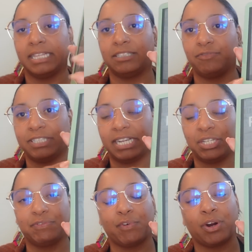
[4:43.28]
This
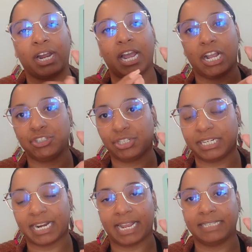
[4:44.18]
retails for
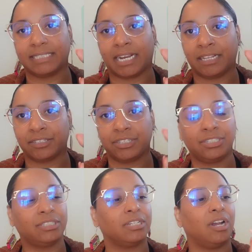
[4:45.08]

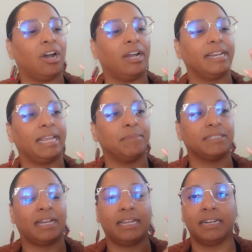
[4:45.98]
$109 on
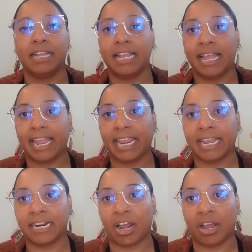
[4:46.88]
Amazon,
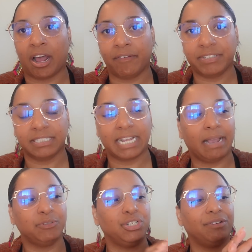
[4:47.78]
and
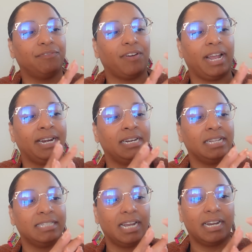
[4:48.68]
oftentimes you can find
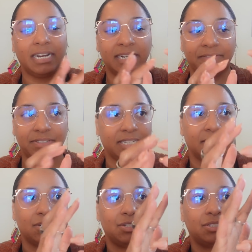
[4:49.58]
a ton of
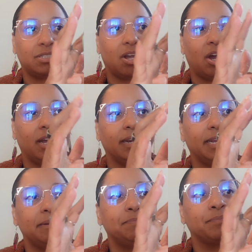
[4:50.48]
deals on
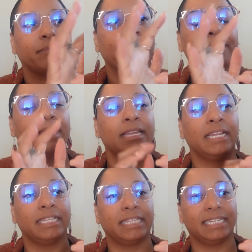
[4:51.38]
it.
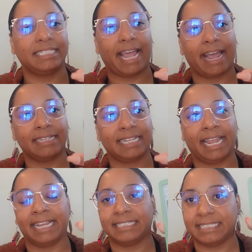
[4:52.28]
This has
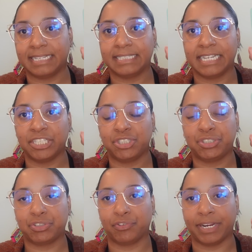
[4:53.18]
a 6-inch
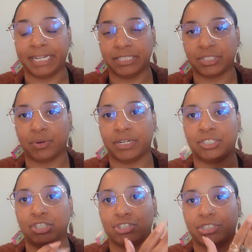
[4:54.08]
screen, so
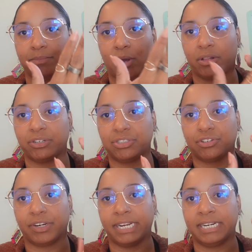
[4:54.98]
it's your smaller
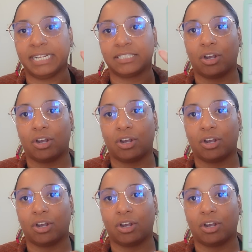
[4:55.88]
screen. It's